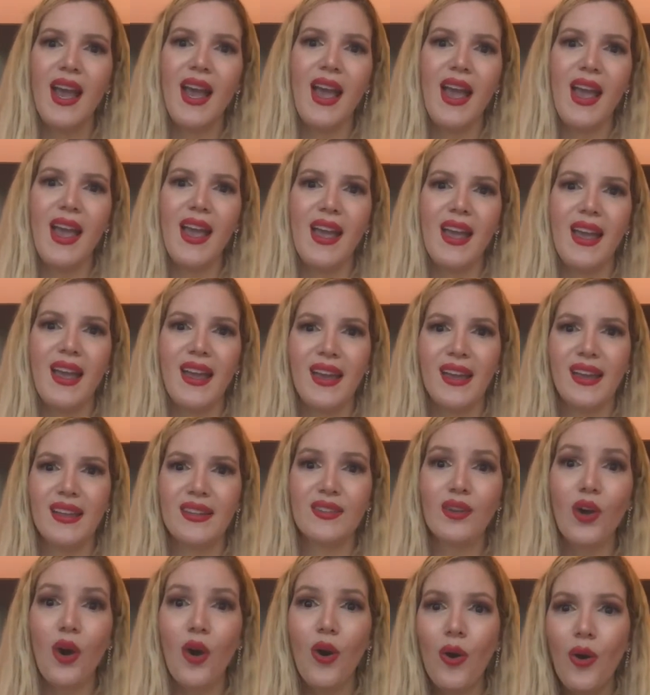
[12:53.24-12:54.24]

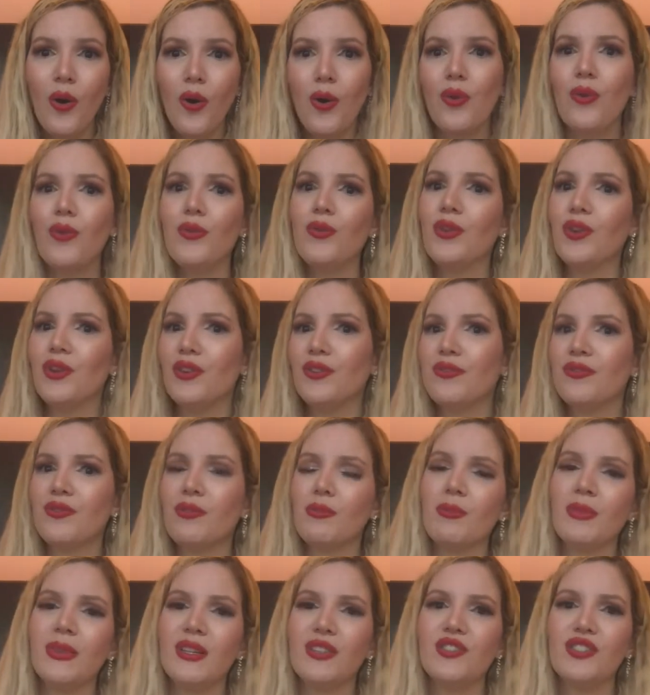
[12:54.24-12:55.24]
and oh, you're
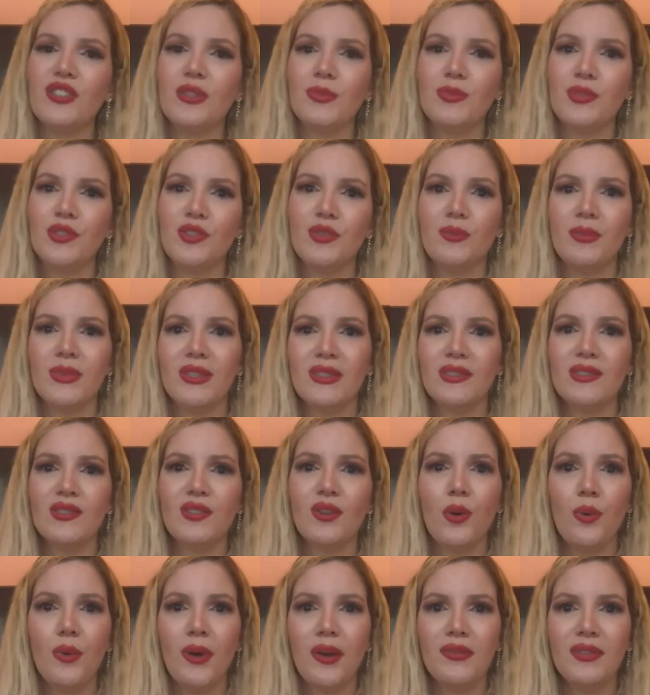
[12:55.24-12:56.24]
from Egypt, you must
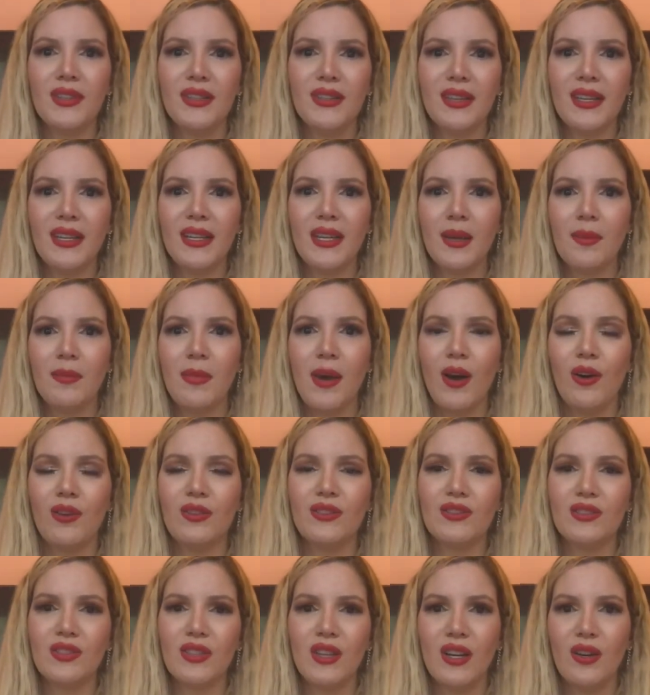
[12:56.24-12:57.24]
know everything
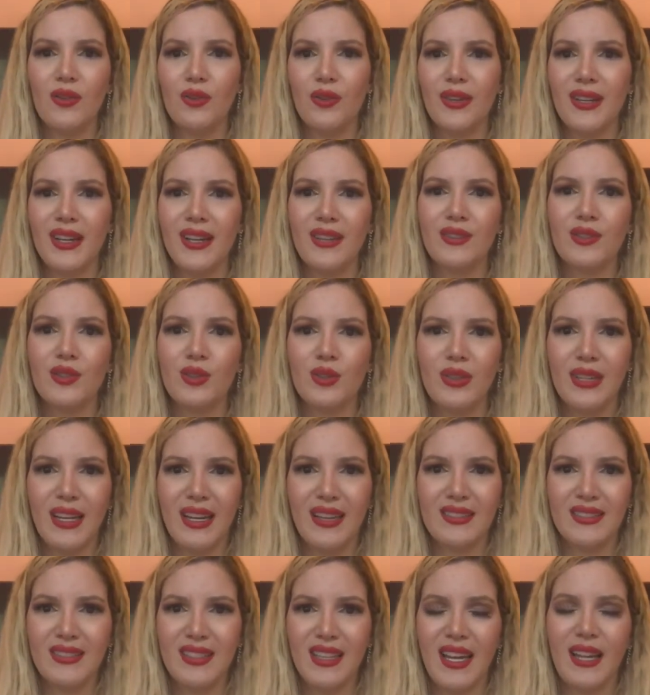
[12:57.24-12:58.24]
about Oriental dance,